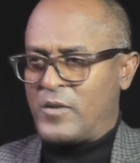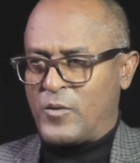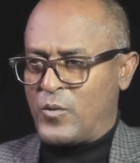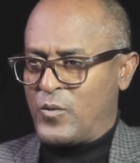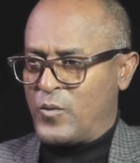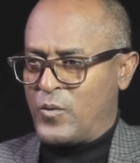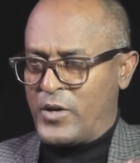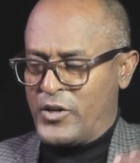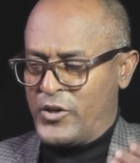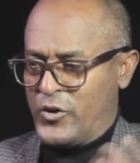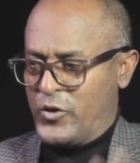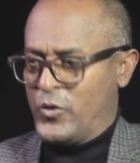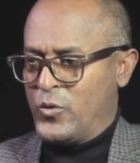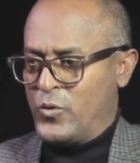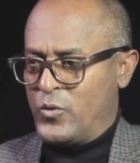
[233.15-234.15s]
were
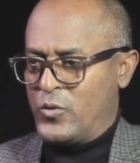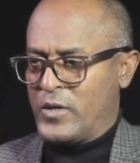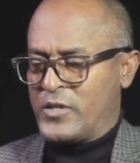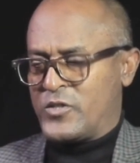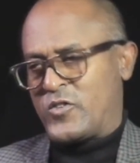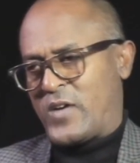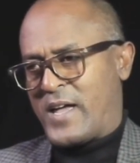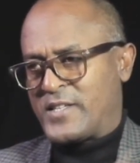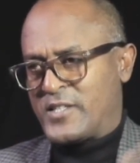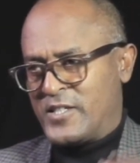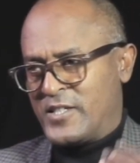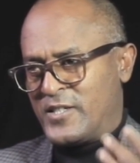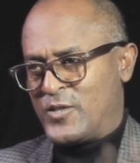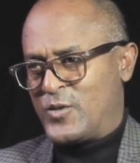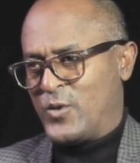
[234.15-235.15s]
you
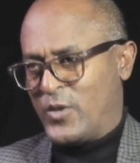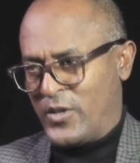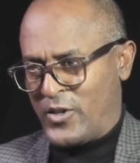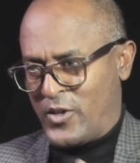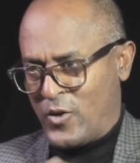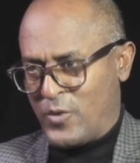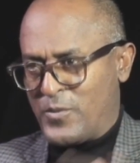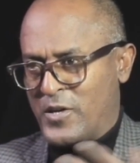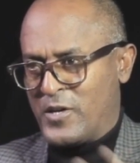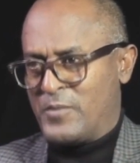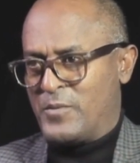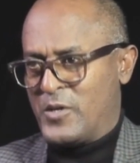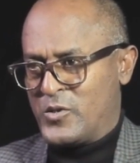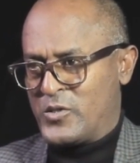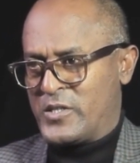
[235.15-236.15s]
attracted to Ethiopian
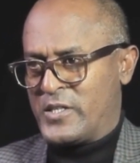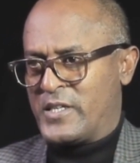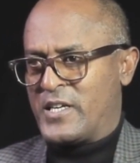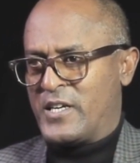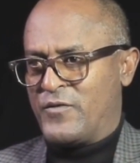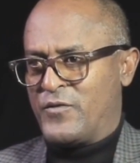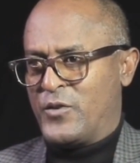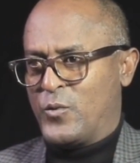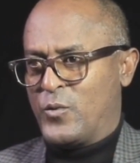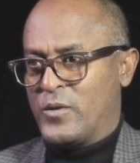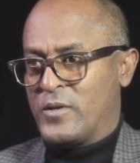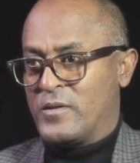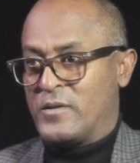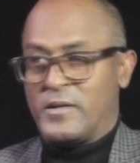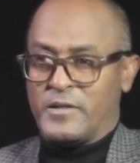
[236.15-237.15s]
music, if you will,